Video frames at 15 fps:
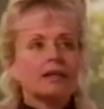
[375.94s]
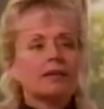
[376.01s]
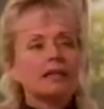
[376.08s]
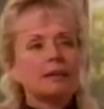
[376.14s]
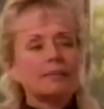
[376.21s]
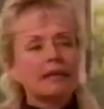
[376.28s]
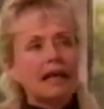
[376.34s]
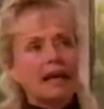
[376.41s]

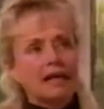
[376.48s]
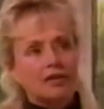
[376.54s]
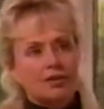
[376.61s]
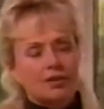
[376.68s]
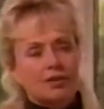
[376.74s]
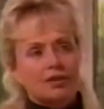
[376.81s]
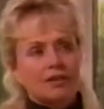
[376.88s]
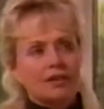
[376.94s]
Let me
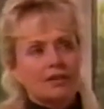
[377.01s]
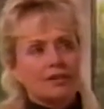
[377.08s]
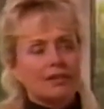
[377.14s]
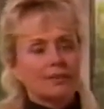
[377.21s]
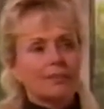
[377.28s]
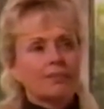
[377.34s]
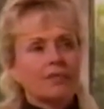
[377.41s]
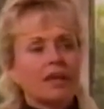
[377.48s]
ask you this.
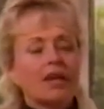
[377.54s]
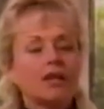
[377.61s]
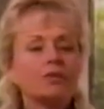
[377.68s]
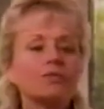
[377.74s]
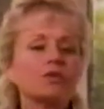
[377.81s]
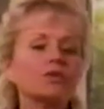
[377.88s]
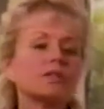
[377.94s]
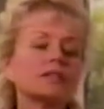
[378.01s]

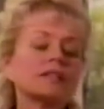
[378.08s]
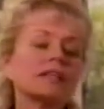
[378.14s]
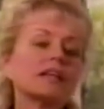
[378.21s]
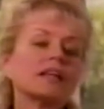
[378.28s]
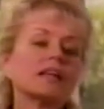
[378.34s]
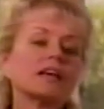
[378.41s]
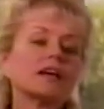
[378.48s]
If you see